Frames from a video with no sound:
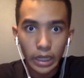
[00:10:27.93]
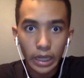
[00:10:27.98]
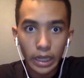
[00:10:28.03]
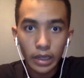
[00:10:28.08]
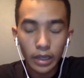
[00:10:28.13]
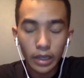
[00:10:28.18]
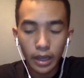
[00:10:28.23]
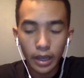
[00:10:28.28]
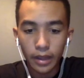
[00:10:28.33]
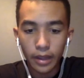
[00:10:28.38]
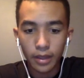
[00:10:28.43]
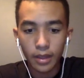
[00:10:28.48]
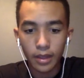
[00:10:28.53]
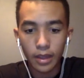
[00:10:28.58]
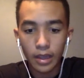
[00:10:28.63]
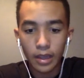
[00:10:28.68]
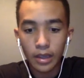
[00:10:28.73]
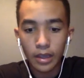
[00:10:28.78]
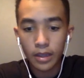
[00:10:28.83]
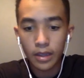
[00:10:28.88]
it, I
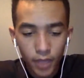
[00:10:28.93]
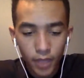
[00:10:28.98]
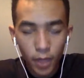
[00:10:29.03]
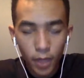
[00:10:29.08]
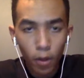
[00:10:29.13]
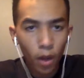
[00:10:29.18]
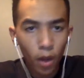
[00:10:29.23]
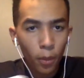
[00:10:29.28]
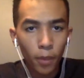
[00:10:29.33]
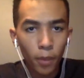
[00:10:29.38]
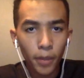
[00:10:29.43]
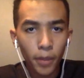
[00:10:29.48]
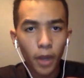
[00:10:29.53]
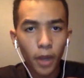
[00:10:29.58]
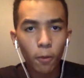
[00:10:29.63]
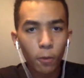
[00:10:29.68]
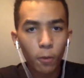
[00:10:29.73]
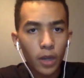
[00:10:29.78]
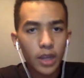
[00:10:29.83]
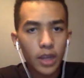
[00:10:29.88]
think. And what I mean by
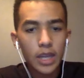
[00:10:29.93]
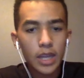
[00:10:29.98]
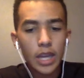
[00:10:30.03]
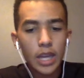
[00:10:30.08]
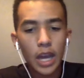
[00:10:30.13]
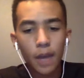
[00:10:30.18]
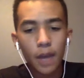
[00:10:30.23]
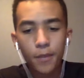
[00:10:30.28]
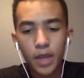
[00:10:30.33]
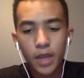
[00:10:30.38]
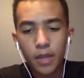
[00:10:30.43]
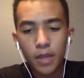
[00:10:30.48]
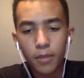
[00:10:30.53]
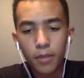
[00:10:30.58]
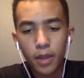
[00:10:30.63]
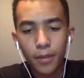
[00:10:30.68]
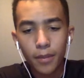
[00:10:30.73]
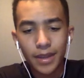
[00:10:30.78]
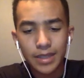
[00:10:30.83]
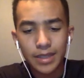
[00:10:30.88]
we, I mean
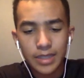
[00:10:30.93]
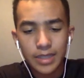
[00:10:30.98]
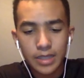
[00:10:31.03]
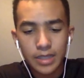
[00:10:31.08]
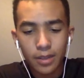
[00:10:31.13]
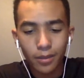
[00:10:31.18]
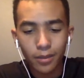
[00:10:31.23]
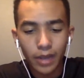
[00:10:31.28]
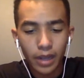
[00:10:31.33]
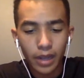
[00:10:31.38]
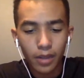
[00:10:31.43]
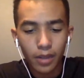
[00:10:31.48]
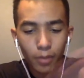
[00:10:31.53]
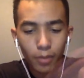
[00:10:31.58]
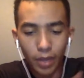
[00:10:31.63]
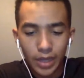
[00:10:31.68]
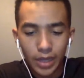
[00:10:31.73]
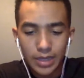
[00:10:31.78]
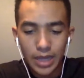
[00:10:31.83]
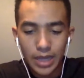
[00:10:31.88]
me and my sister. We like to
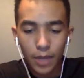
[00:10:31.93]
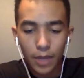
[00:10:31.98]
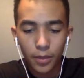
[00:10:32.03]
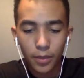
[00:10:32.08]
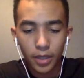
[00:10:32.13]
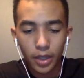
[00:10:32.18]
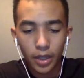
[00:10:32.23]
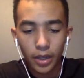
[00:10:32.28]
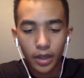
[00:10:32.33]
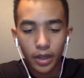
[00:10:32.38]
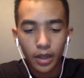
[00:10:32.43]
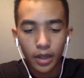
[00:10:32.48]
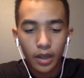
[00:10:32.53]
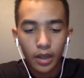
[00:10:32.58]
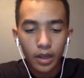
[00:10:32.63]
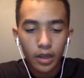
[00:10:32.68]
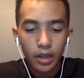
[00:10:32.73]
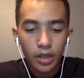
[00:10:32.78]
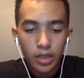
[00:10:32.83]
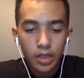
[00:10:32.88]
play this game a lot.
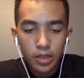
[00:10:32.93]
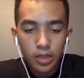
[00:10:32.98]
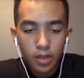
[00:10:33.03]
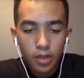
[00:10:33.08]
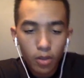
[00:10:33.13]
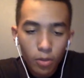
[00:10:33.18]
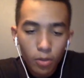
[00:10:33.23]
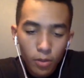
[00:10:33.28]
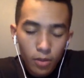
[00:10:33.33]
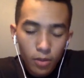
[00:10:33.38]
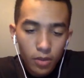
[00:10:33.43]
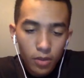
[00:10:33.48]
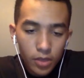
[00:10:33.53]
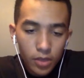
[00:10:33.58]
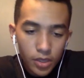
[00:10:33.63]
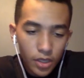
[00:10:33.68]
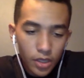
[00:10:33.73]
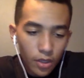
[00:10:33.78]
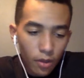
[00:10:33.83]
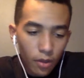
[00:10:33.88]
So do,
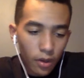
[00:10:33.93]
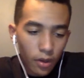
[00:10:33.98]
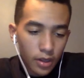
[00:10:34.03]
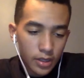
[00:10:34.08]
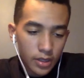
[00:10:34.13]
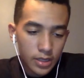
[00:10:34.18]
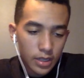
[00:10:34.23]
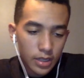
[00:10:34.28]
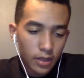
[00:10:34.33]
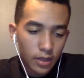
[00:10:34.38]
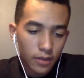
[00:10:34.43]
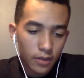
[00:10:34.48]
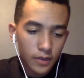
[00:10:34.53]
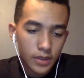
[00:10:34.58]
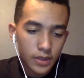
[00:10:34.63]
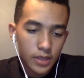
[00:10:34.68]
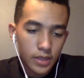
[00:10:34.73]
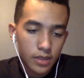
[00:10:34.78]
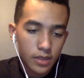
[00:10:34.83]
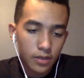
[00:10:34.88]
you know,
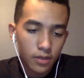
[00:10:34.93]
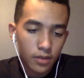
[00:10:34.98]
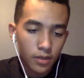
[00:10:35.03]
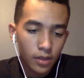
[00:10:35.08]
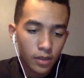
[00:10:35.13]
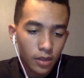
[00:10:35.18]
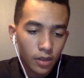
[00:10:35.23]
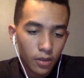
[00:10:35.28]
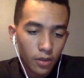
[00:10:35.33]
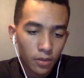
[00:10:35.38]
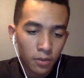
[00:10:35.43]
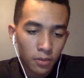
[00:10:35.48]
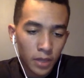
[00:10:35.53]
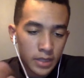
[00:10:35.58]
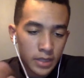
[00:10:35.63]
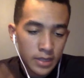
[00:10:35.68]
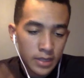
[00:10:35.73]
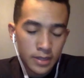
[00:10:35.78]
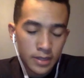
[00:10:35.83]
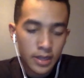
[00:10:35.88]
ourselves, you know,
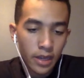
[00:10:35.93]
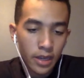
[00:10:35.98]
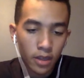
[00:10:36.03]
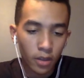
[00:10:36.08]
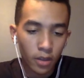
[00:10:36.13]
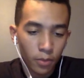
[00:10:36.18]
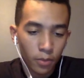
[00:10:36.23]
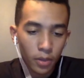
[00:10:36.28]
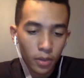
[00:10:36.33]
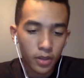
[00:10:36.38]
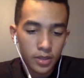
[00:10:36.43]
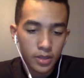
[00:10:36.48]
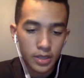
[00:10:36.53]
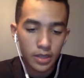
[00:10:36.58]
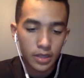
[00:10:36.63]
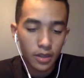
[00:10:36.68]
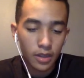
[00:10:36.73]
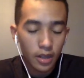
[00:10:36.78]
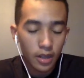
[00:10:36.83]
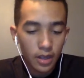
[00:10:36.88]
as a singular
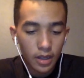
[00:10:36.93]
person.